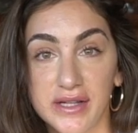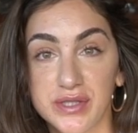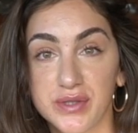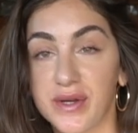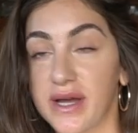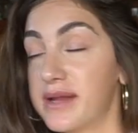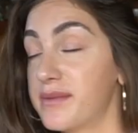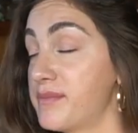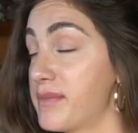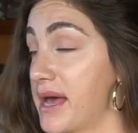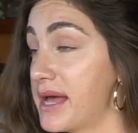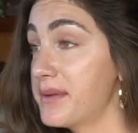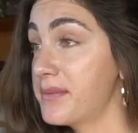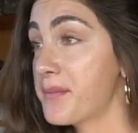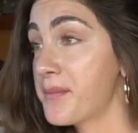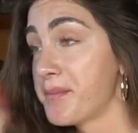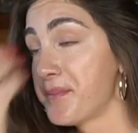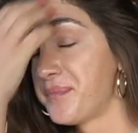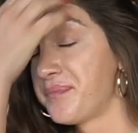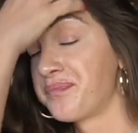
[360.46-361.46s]
to. And
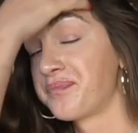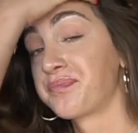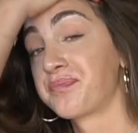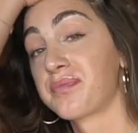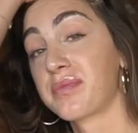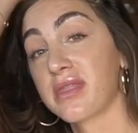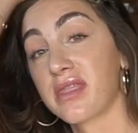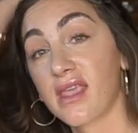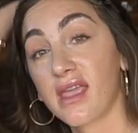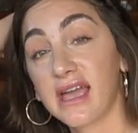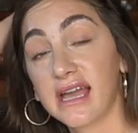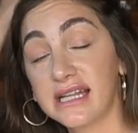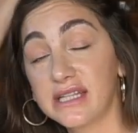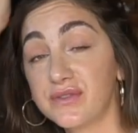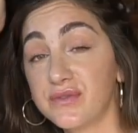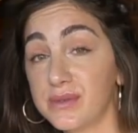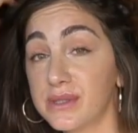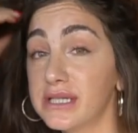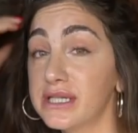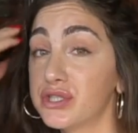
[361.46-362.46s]
men,
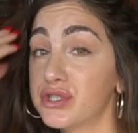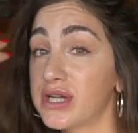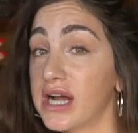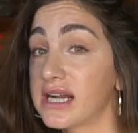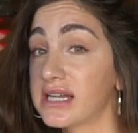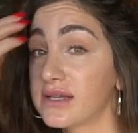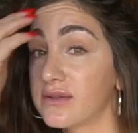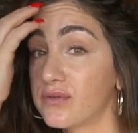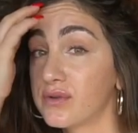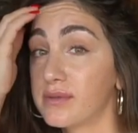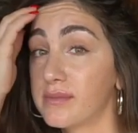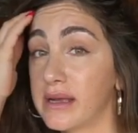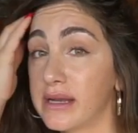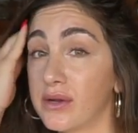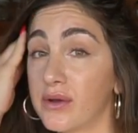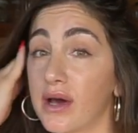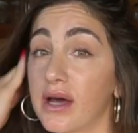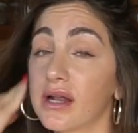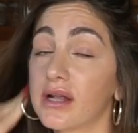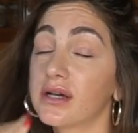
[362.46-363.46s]
it's really attractive when men
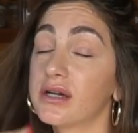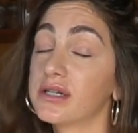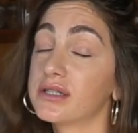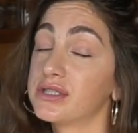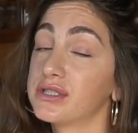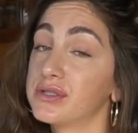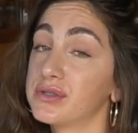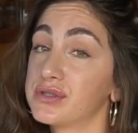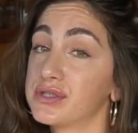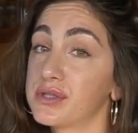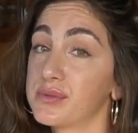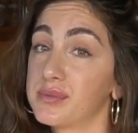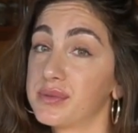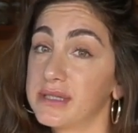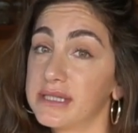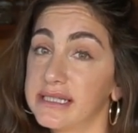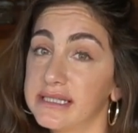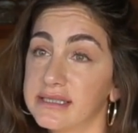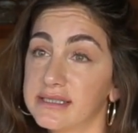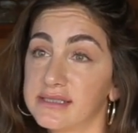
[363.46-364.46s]
know how to cook too. So
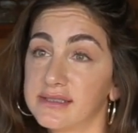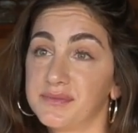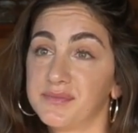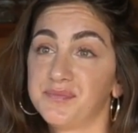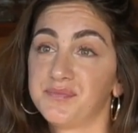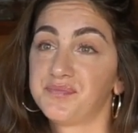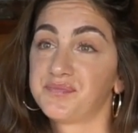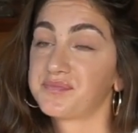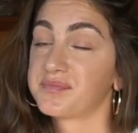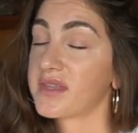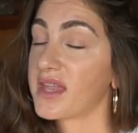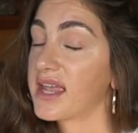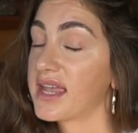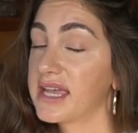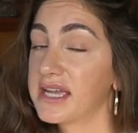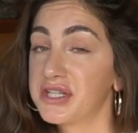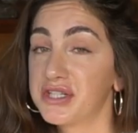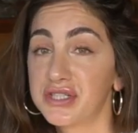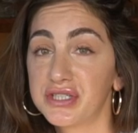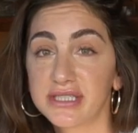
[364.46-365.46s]
please,
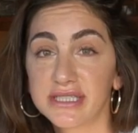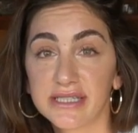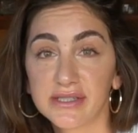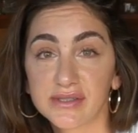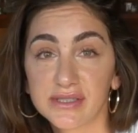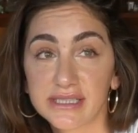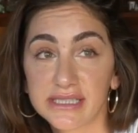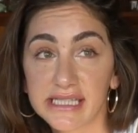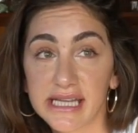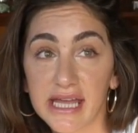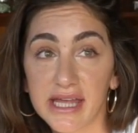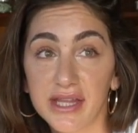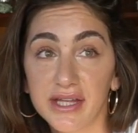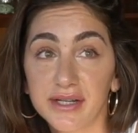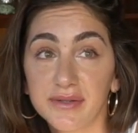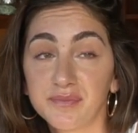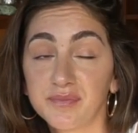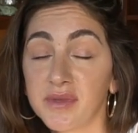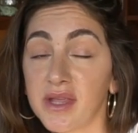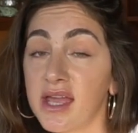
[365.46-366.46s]
get your skills
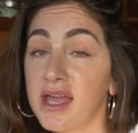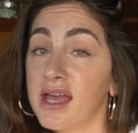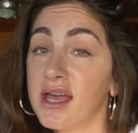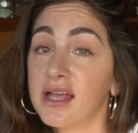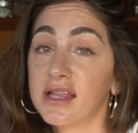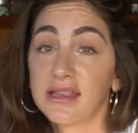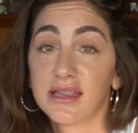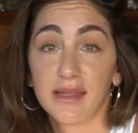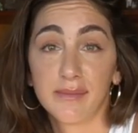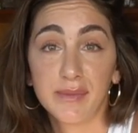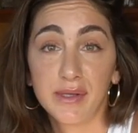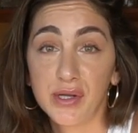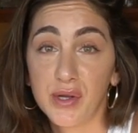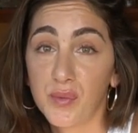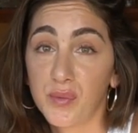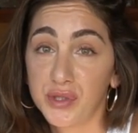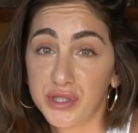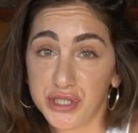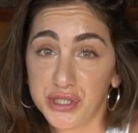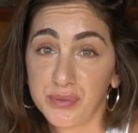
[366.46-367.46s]
together. Let me know
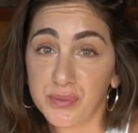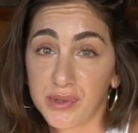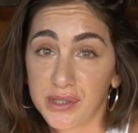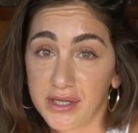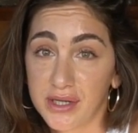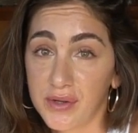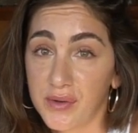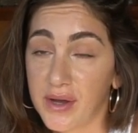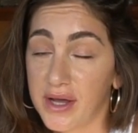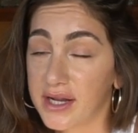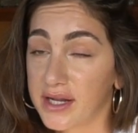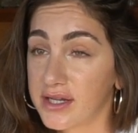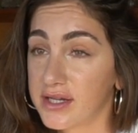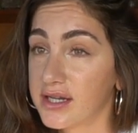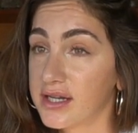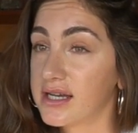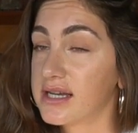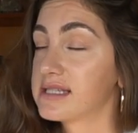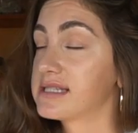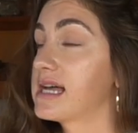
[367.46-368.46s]
what you want to know how to
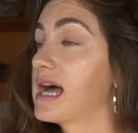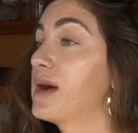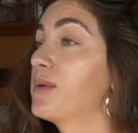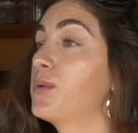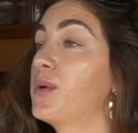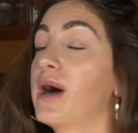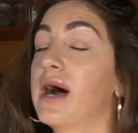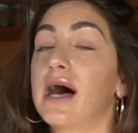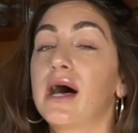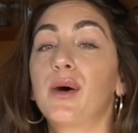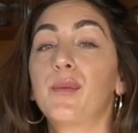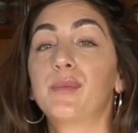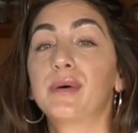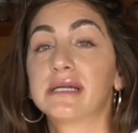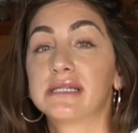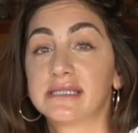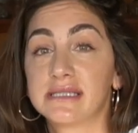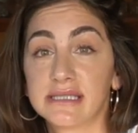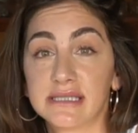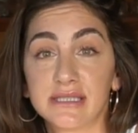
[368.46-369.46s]
cook, because I will help
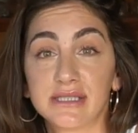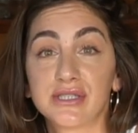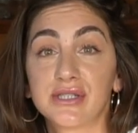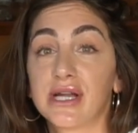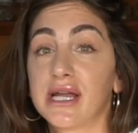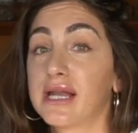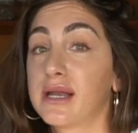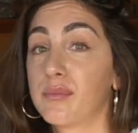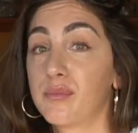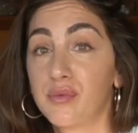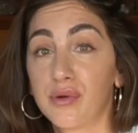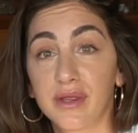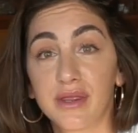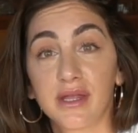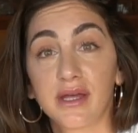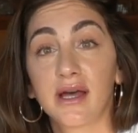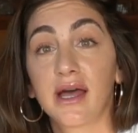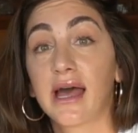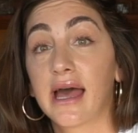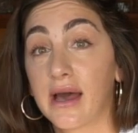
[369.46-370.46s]
a sister and a
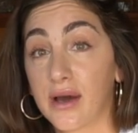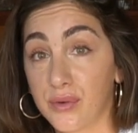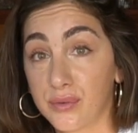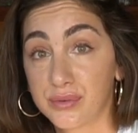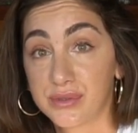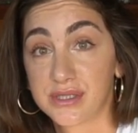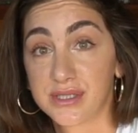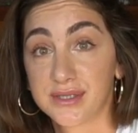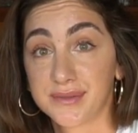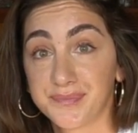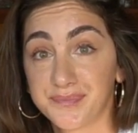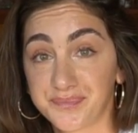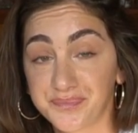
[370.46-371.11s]
brother out.